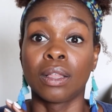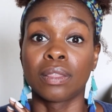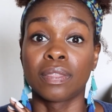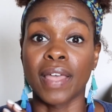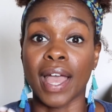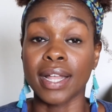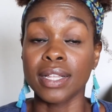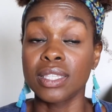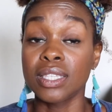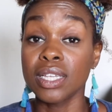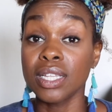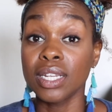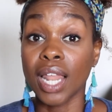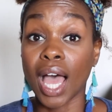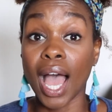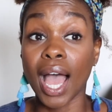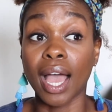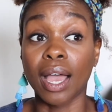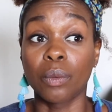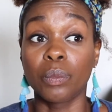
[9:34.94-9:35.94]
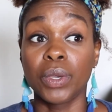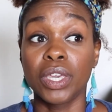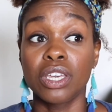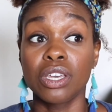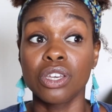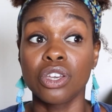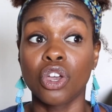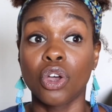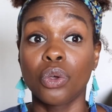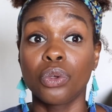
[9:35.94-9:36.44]
that's a lot. We
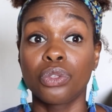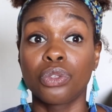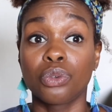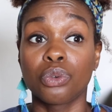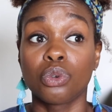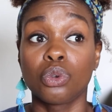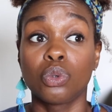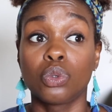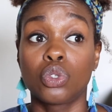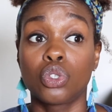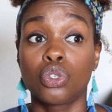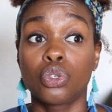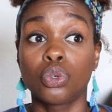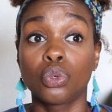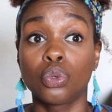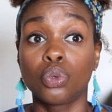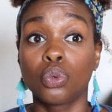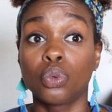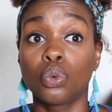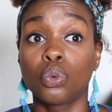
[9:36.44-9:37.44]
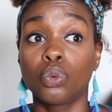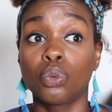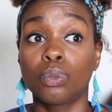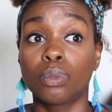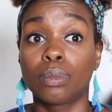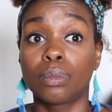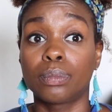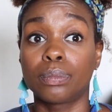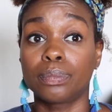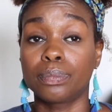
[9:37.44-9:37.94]
could go through 2
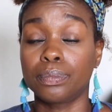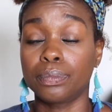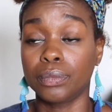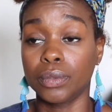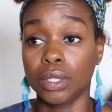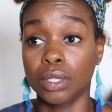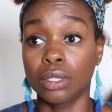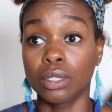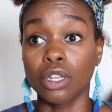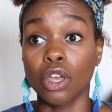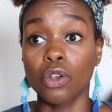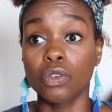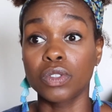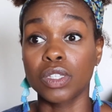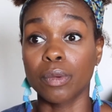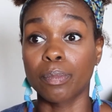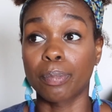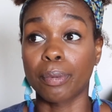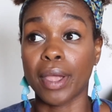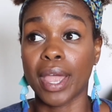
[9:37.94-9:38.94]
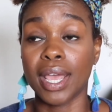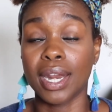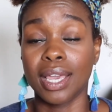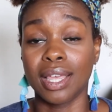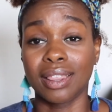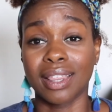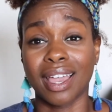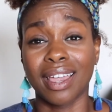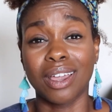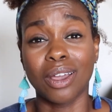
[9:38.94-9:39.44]
loaves of bread
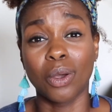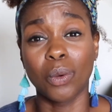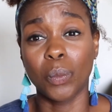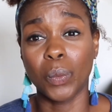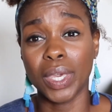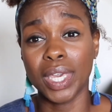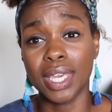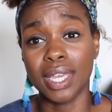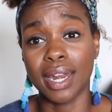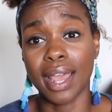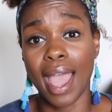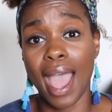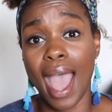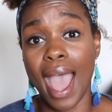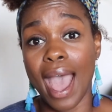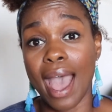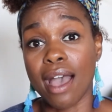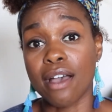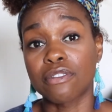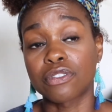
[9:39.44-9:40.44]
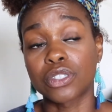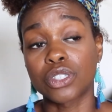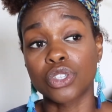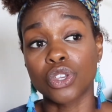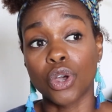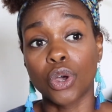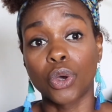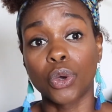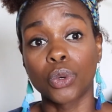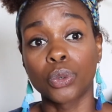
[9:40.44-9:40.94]
in like a week and a half.
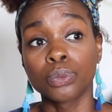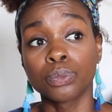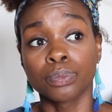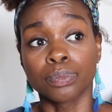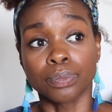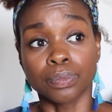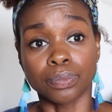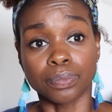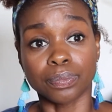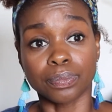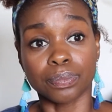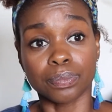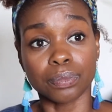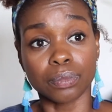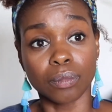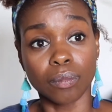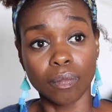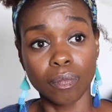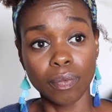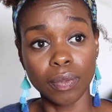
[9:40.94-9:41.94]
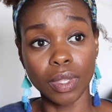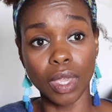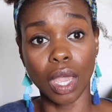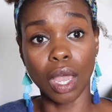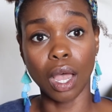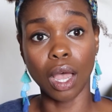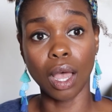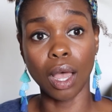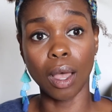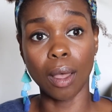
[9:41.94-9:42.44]
So
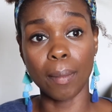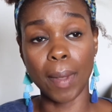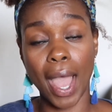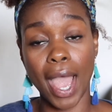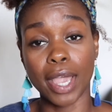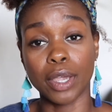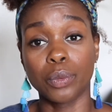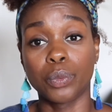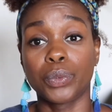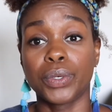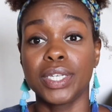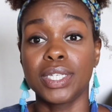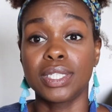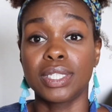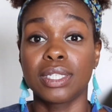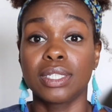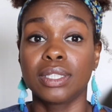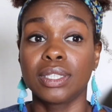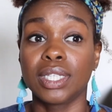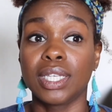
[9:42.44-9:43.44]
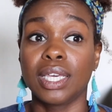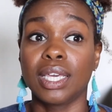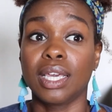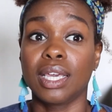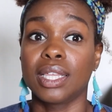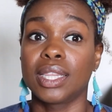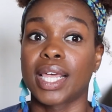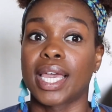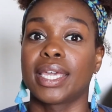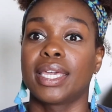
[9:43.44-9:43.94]
I
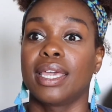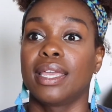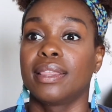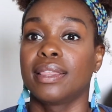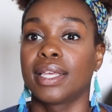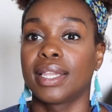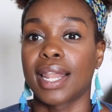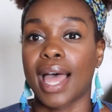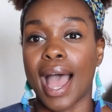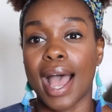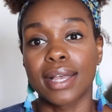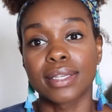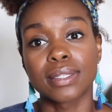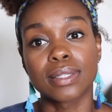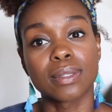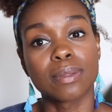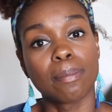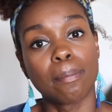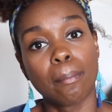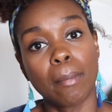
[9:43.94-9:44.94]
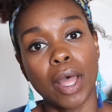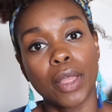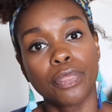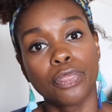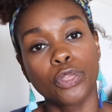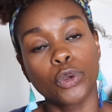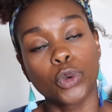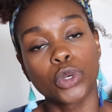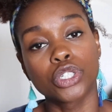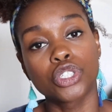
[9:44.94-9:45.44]
recently, like in the last
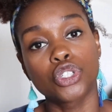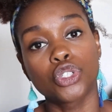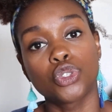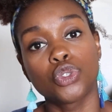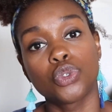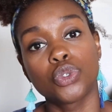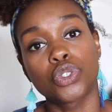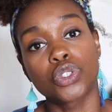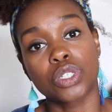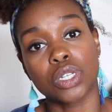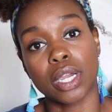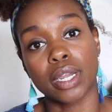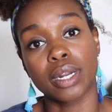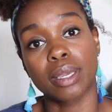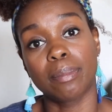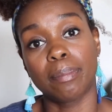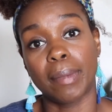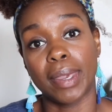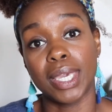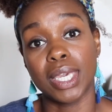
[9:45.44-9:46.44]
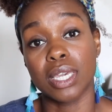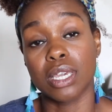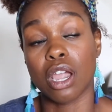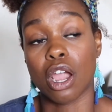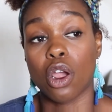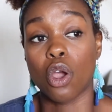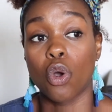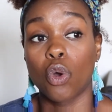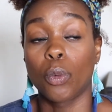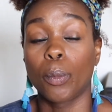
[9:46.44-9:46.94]
month or 2, started making
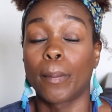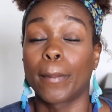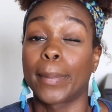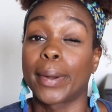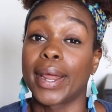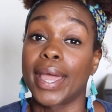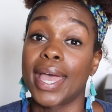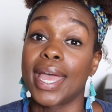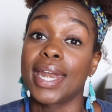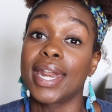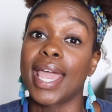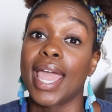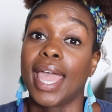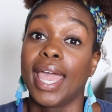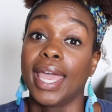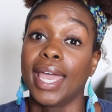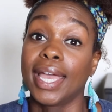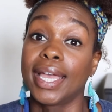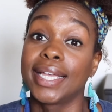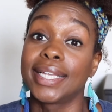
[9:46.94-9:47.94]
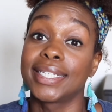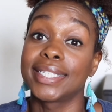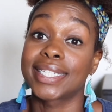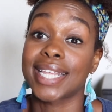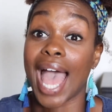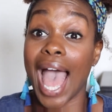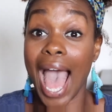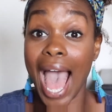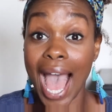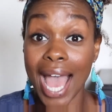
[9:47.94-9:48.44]
our own bread, and
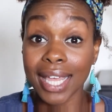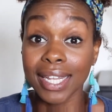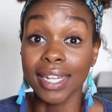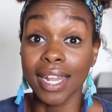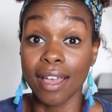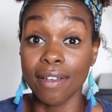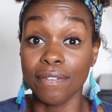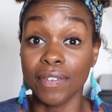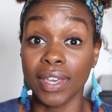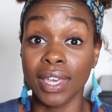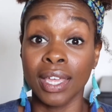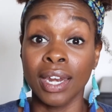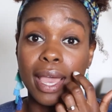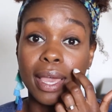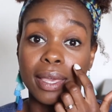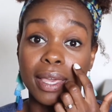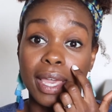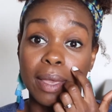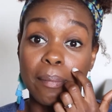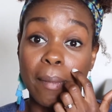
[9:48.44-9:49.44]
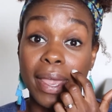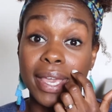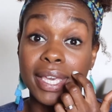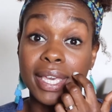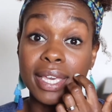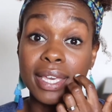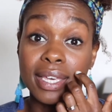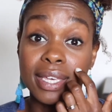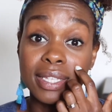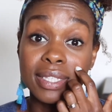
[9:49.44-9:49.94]
I love it. And my
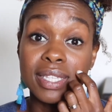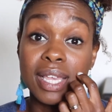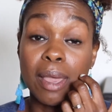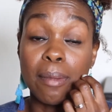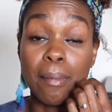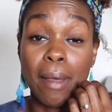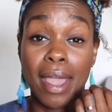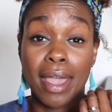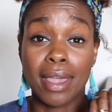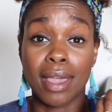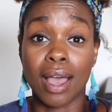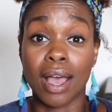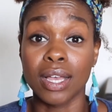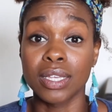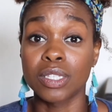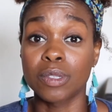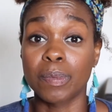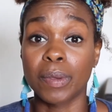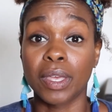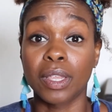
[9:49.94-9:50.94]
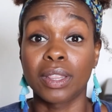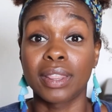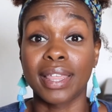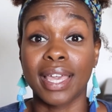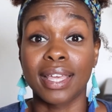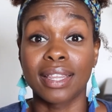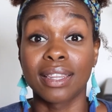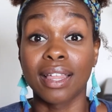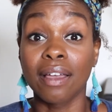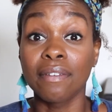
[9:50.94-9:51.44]
kids and my husband,
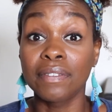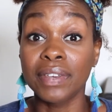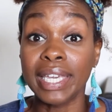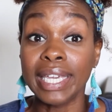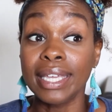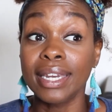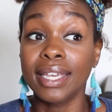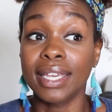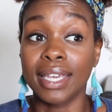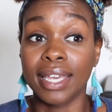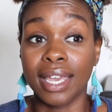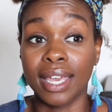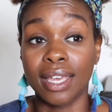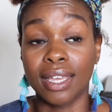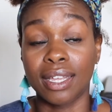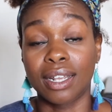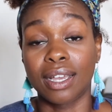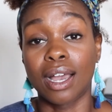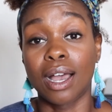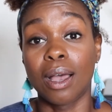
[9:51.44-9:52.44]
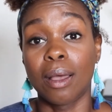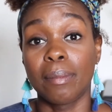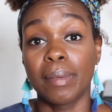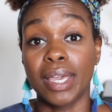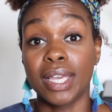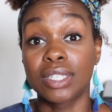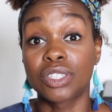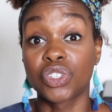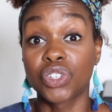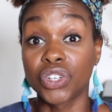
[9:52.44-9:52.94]
they love eating it.
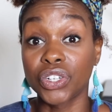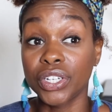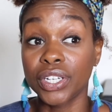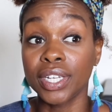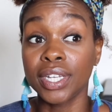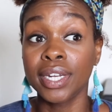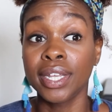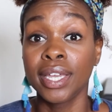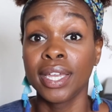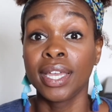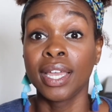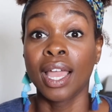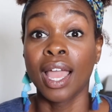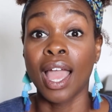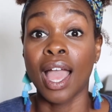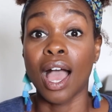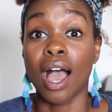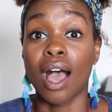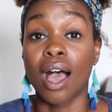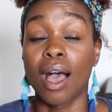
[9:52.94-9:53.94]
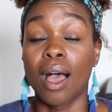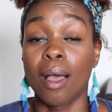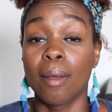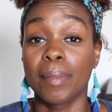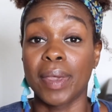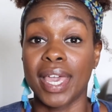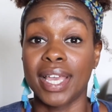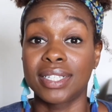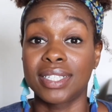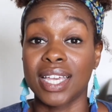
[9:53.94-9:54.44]
It's good.
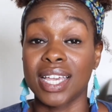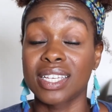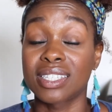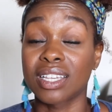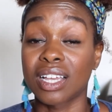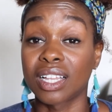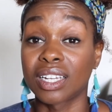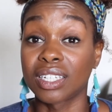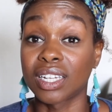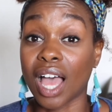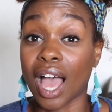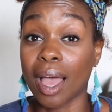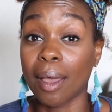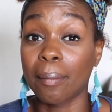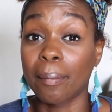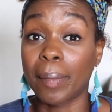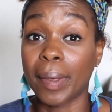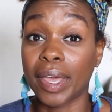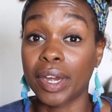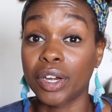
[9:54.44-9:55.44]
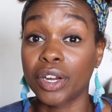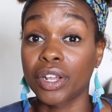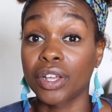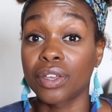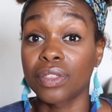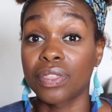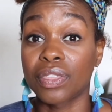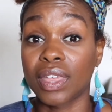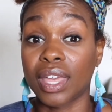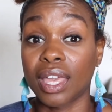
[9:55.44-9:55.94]
It tastes a lot
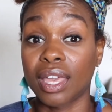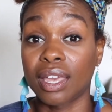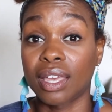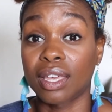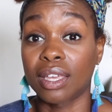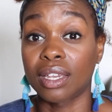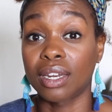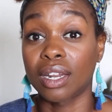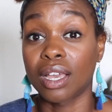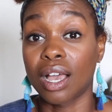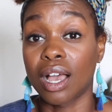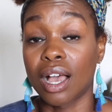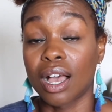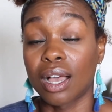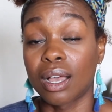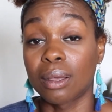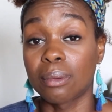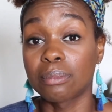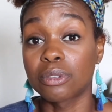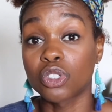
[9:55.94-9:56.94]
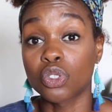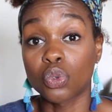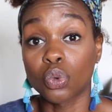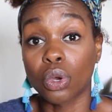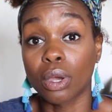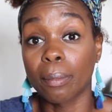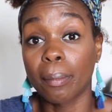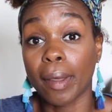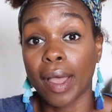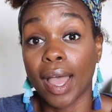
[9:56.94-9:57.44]
better than
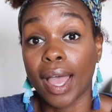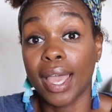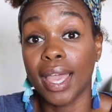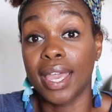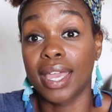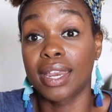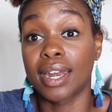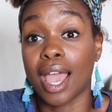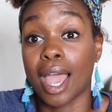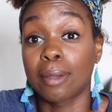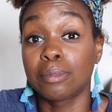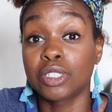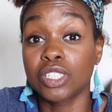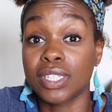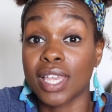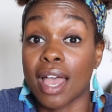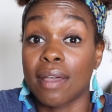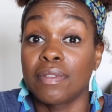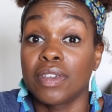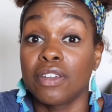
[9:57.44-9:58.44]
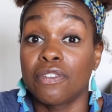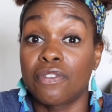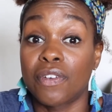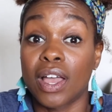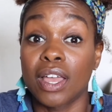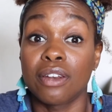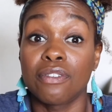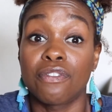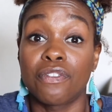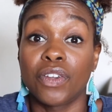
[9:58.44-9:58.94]
store-bought, and I'm just having
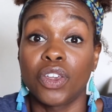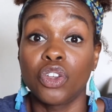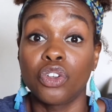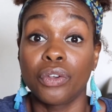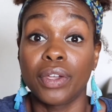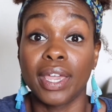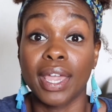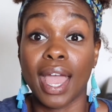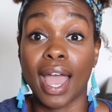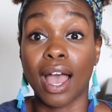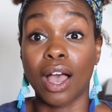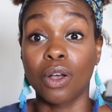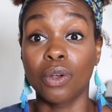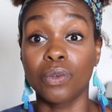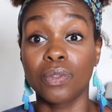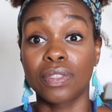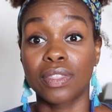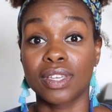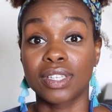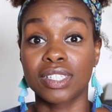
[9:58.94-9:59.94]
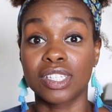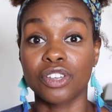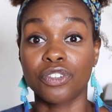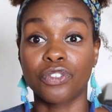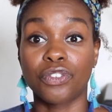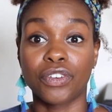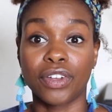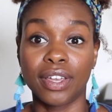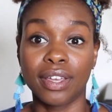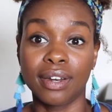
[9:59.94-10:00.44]
fun figuring out the
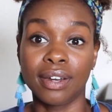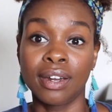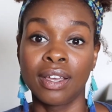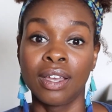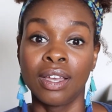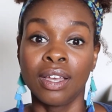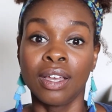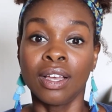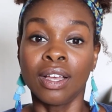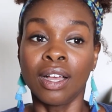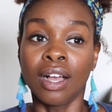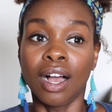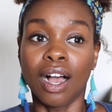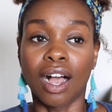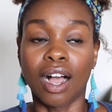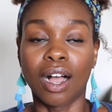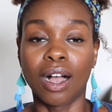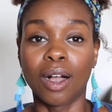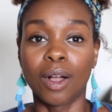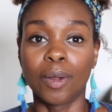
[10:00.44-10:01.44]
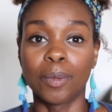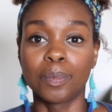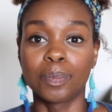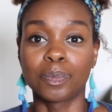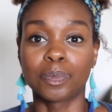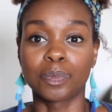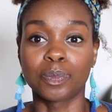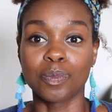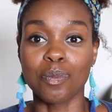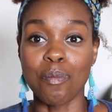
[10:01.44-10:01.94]
different
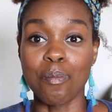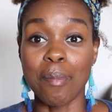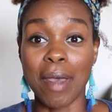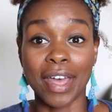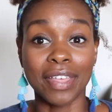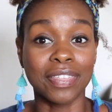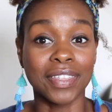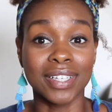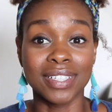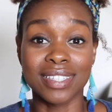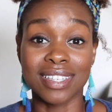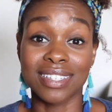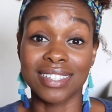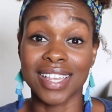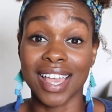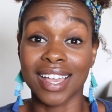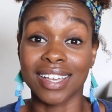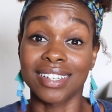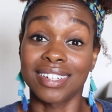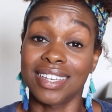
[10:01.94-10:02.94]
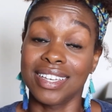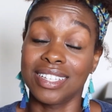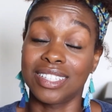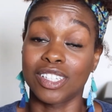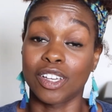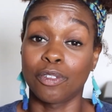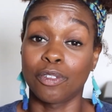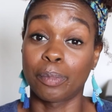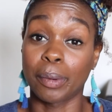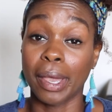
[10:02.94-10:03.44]
methods and techniques
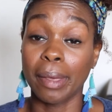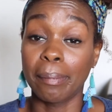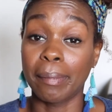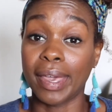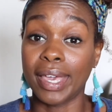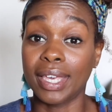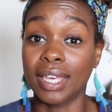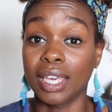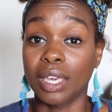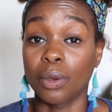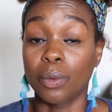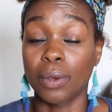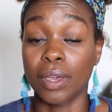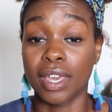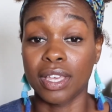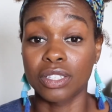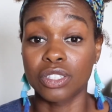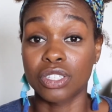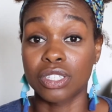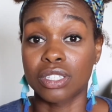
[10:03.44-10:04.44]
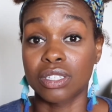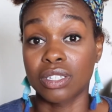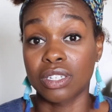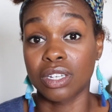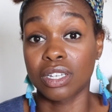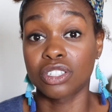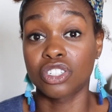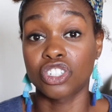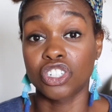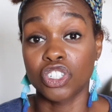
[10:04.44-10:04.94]
bread making.
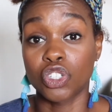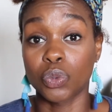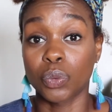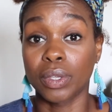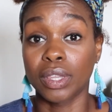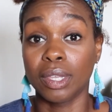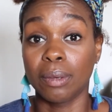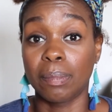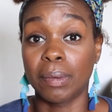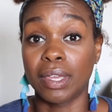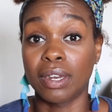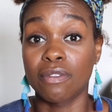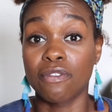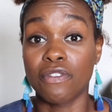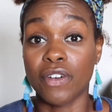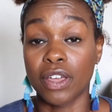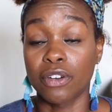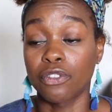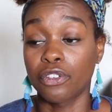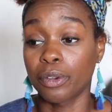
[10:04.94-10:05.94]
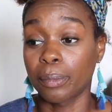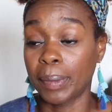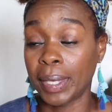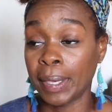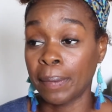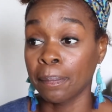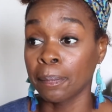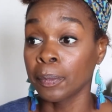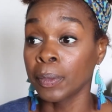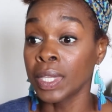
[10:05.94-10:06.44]
It's just really been fun for
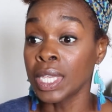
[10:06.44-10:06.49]
me.